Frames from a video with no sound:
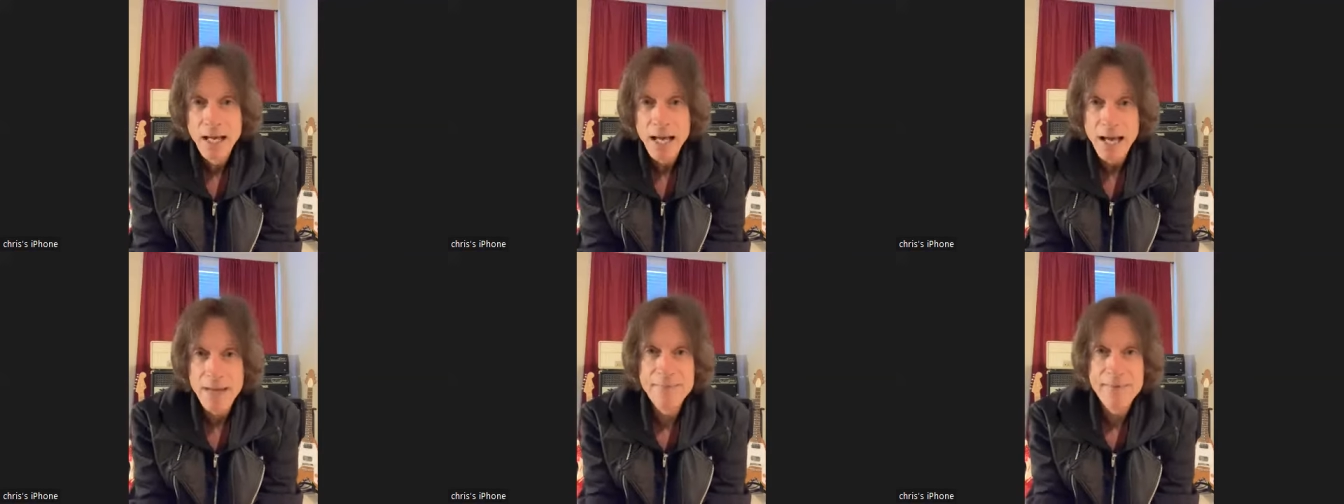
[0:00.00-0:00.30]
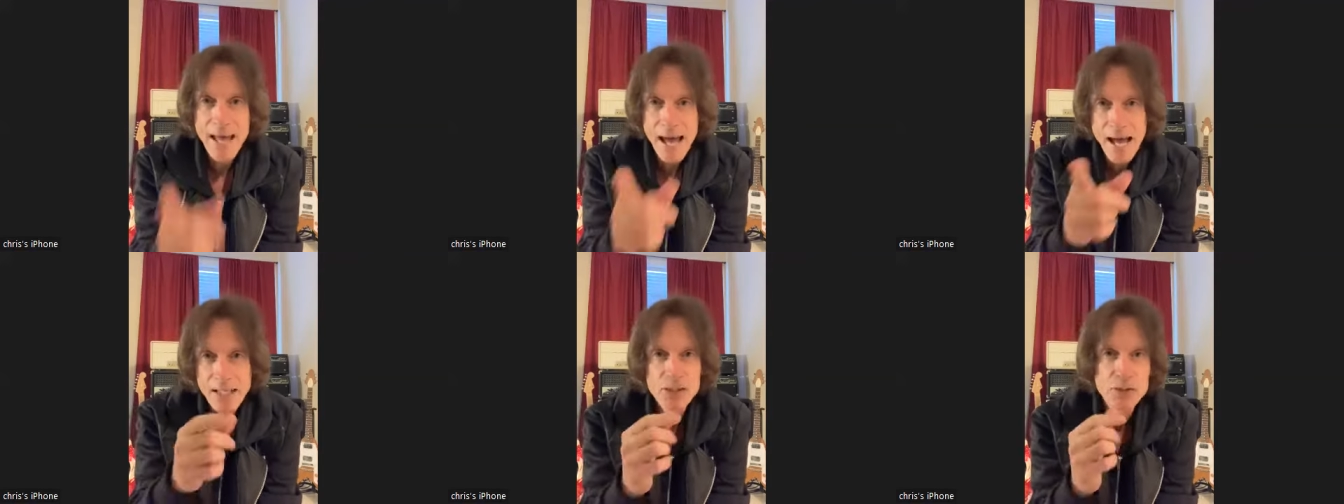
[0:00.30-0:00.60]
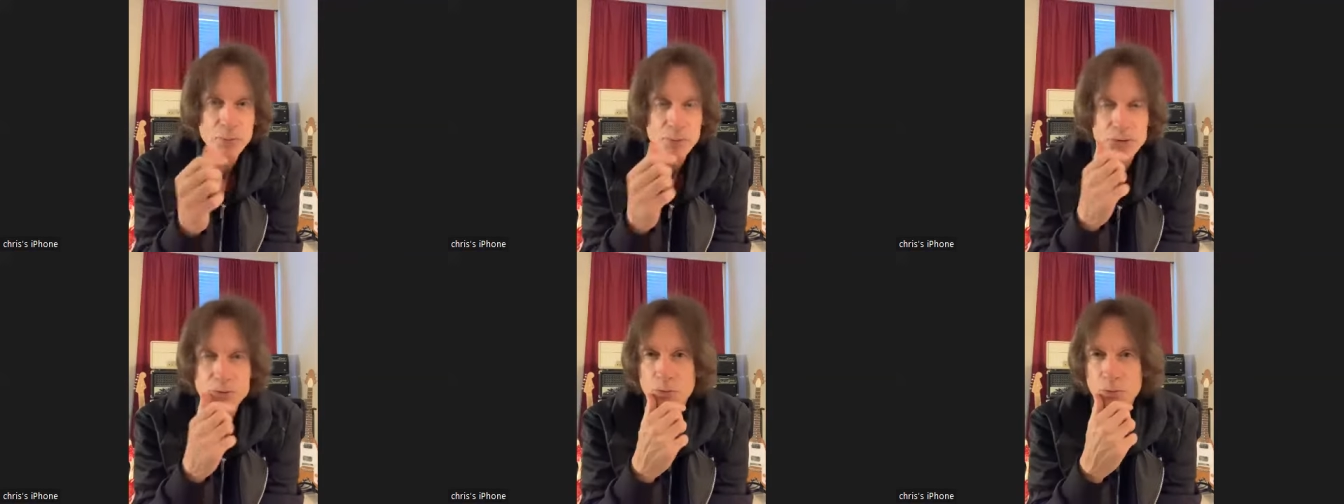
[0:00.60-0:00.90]
And that's
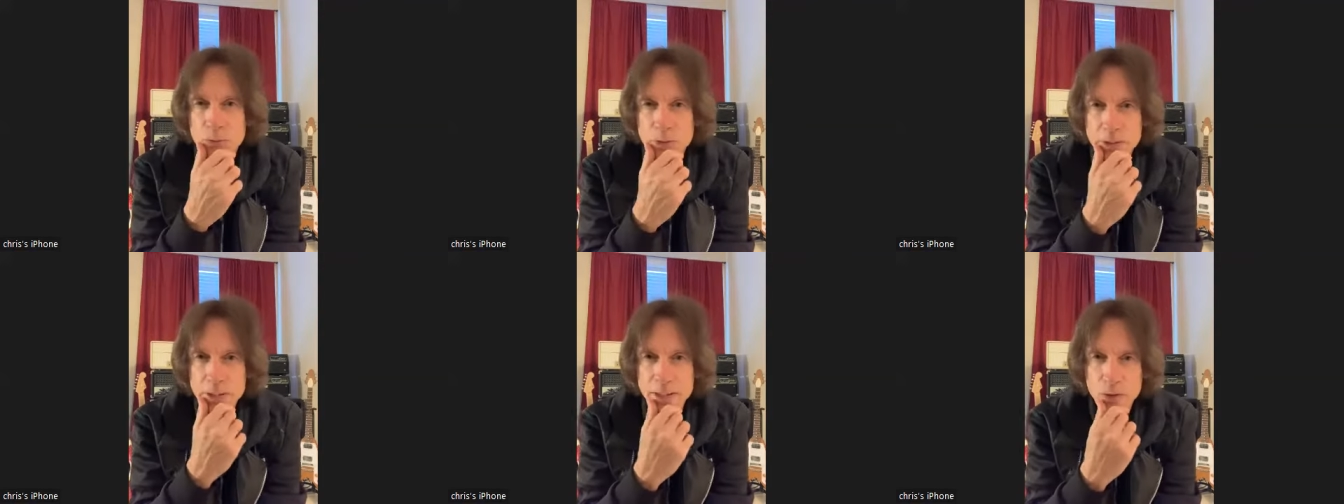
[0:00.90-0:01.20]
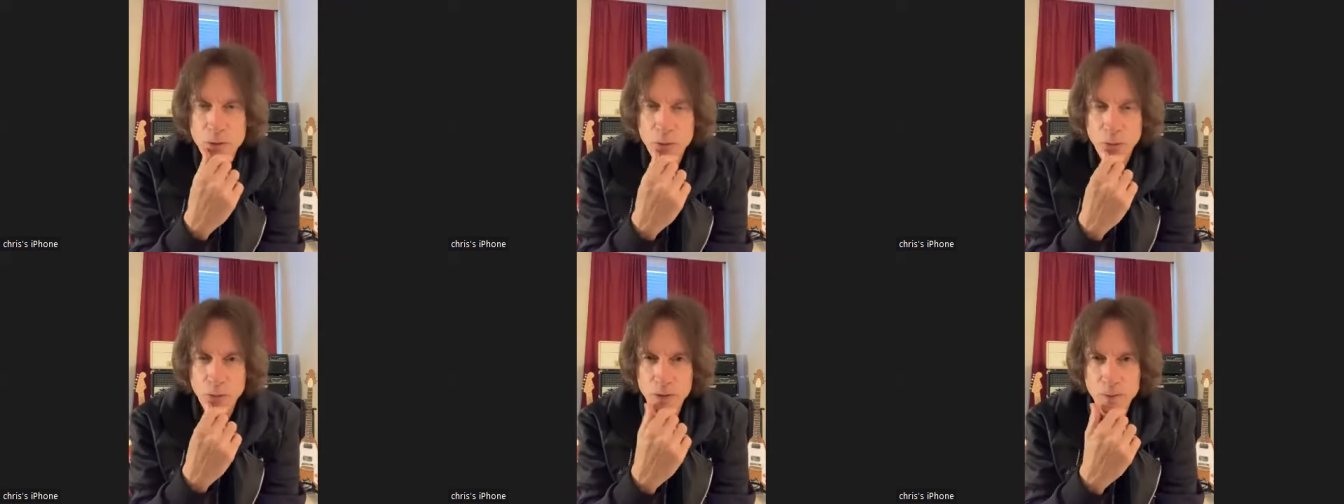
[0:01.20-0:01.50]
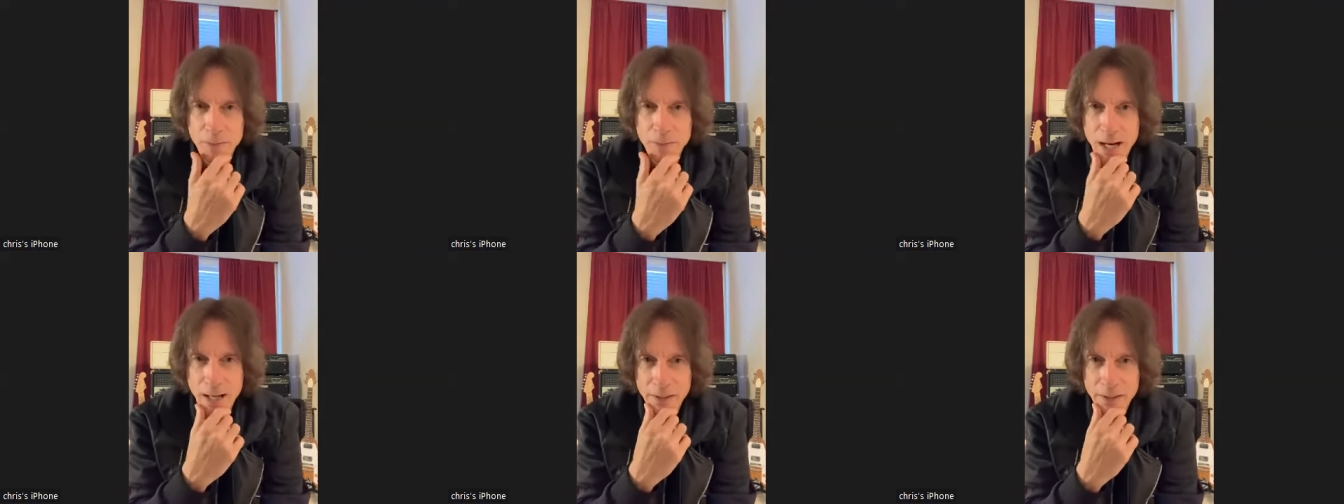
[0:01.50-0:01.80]
what's really cool
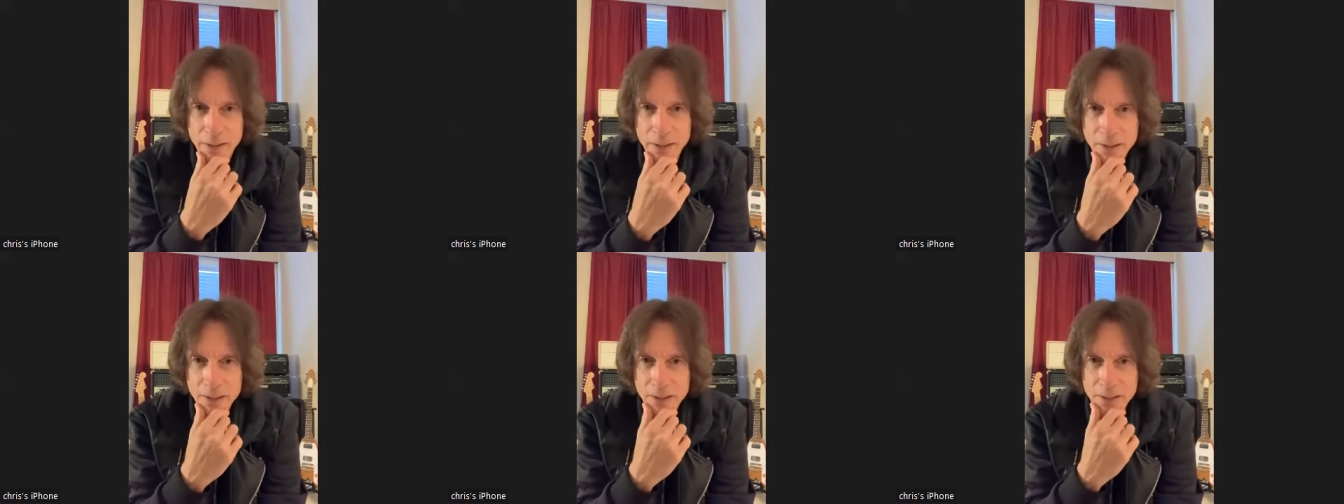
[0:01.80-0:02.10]
about it.